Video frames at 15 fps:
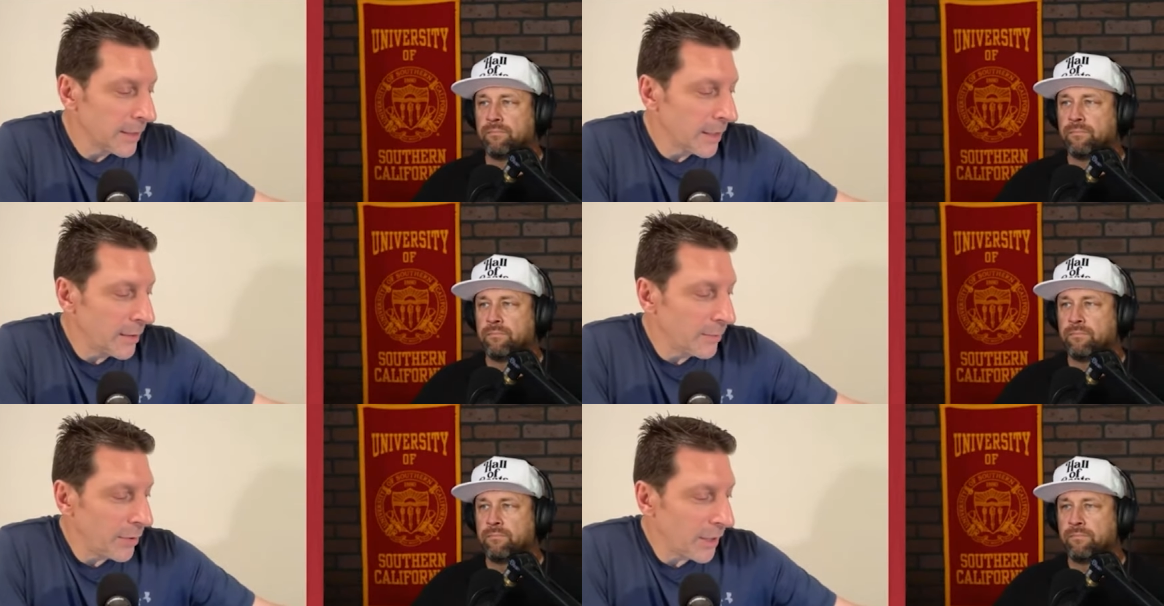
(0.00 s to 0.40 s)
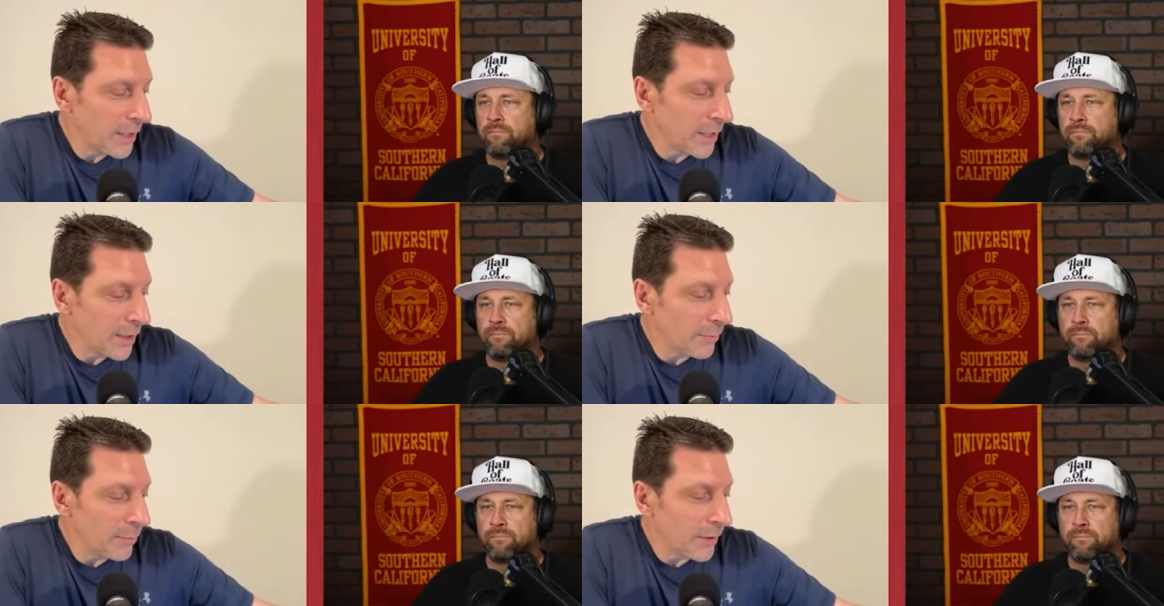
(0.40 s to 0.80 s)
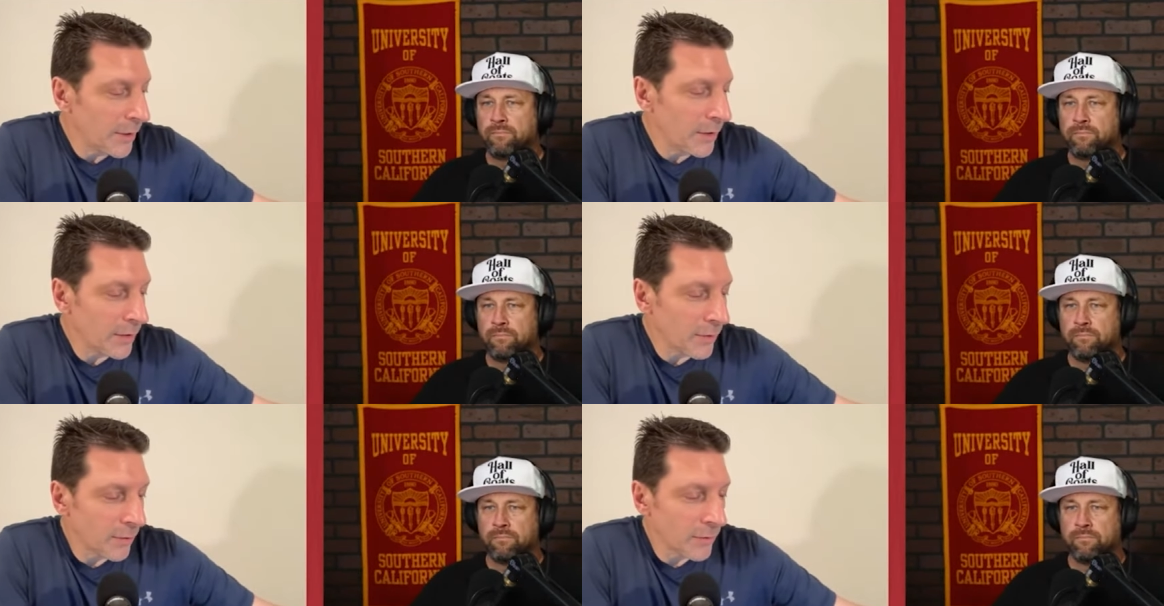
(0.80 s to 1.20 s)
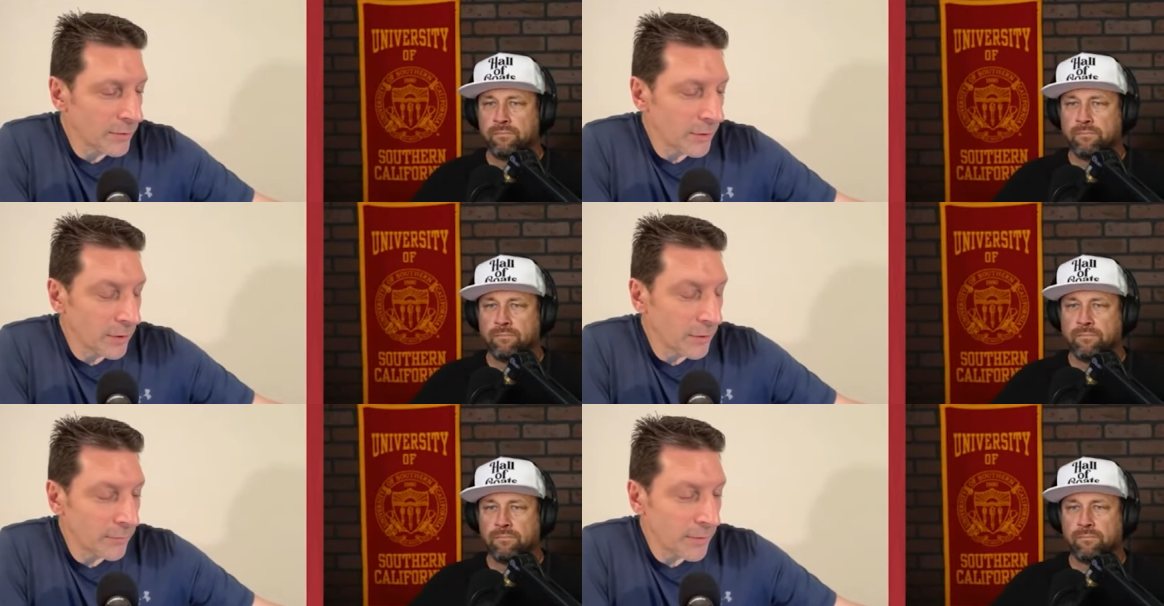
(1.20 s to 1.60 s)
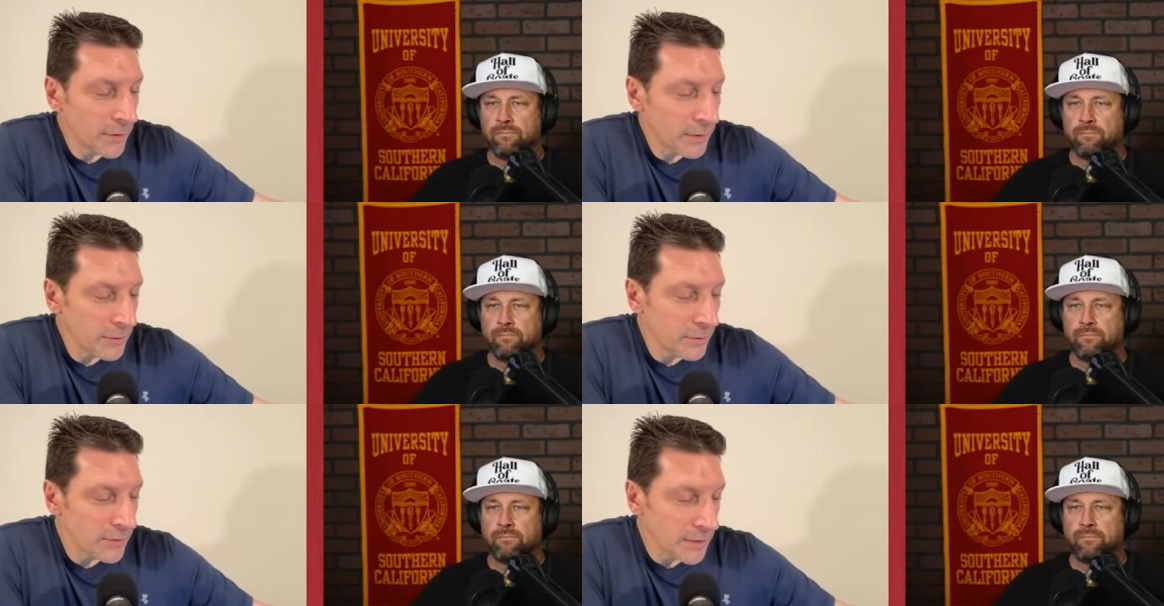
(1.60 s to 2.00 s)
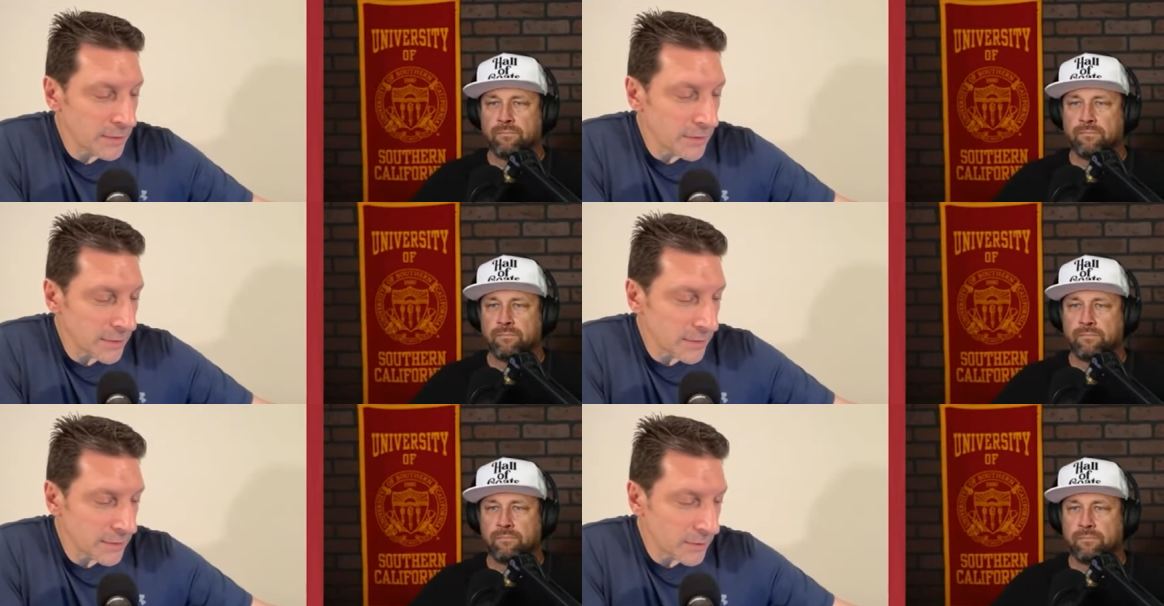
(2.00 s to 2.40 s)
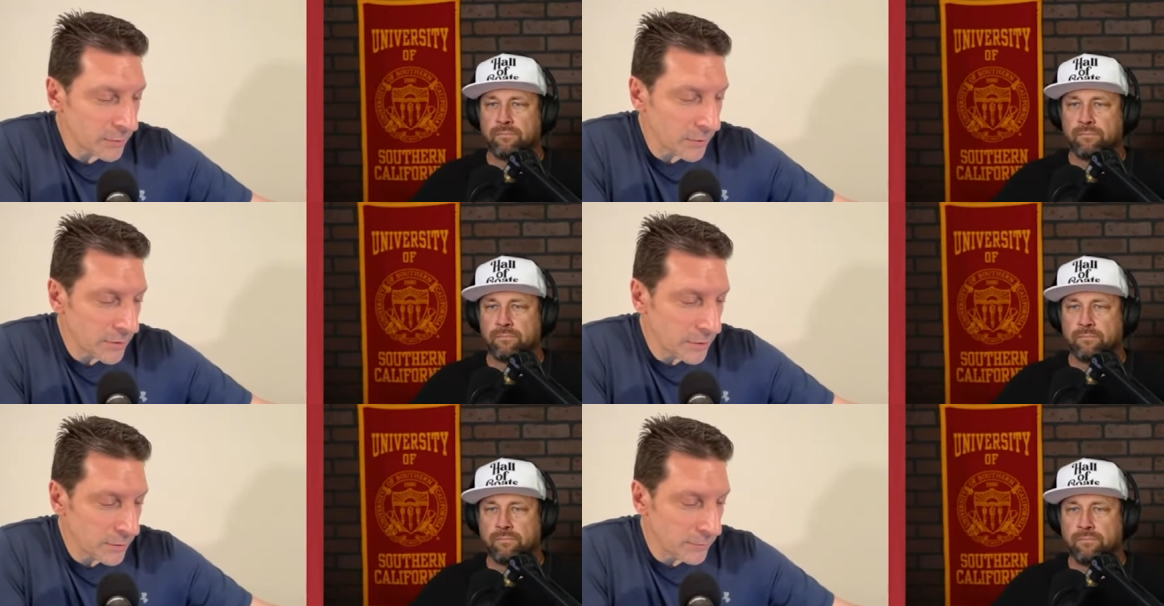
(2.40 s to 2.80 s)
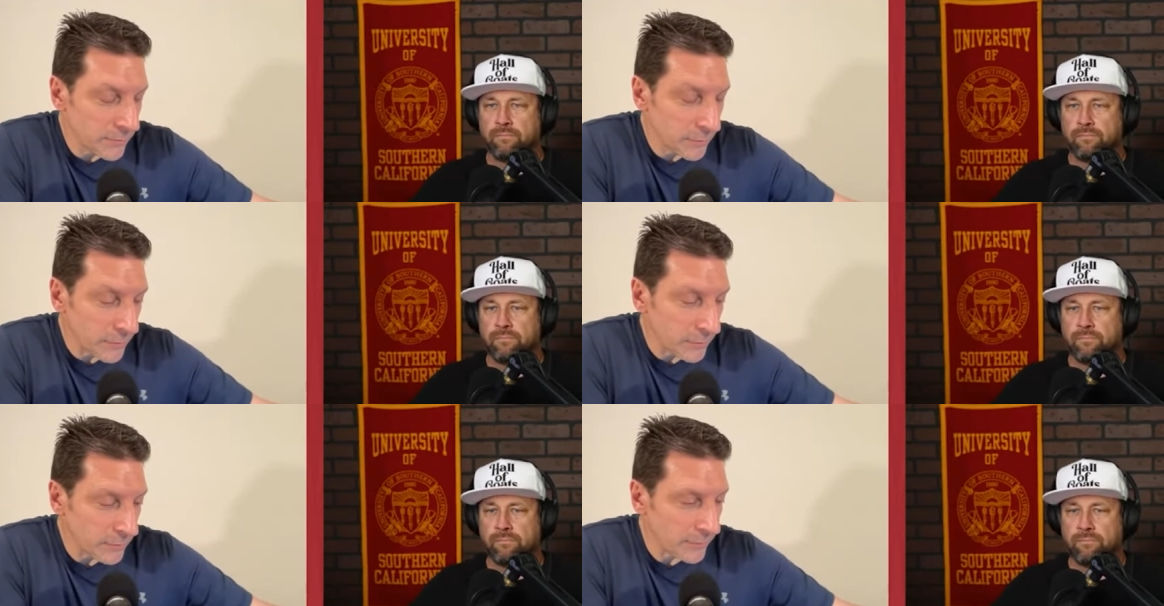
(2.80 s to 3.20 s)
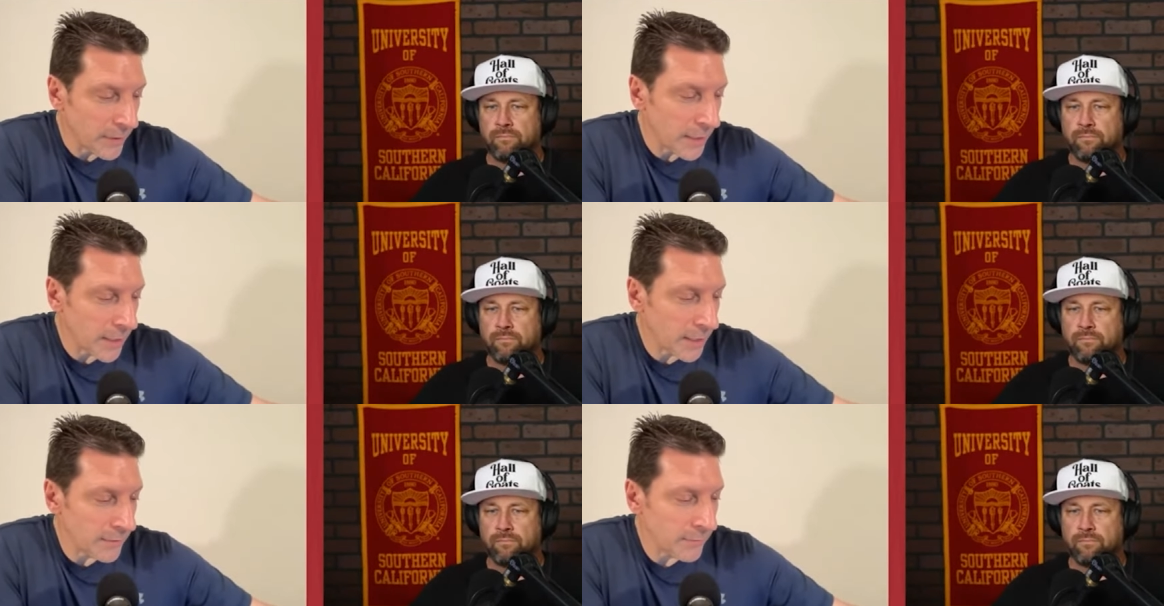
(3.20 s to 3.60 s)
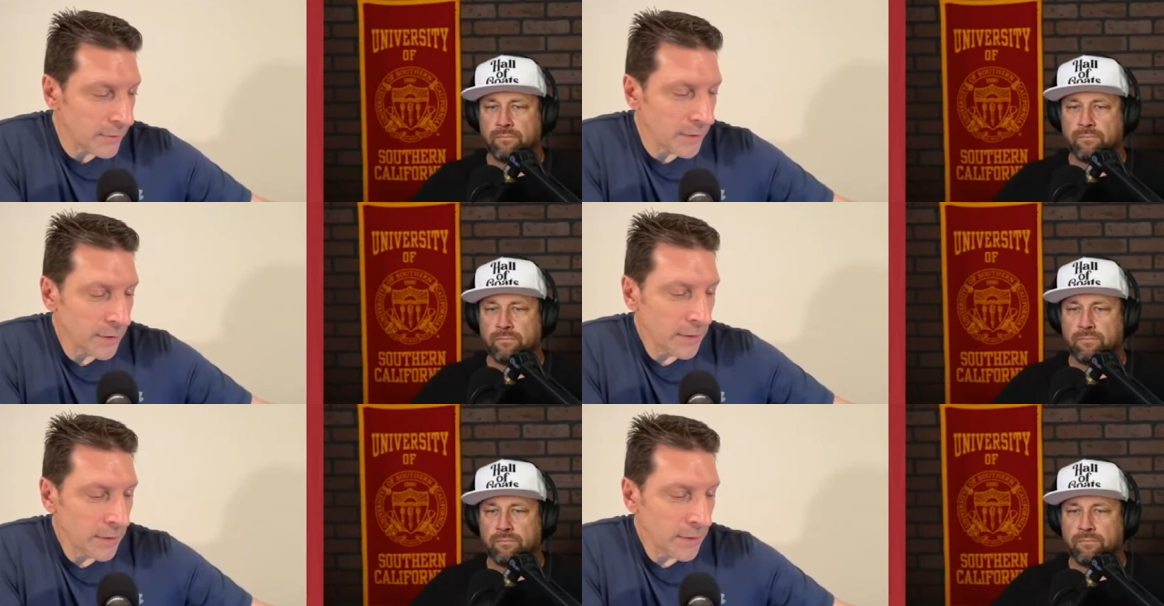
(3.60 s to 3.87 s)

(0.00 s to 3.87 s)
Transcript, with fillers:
Speaker 1: and pick up uh, Cordova, who's at 6'3, 245.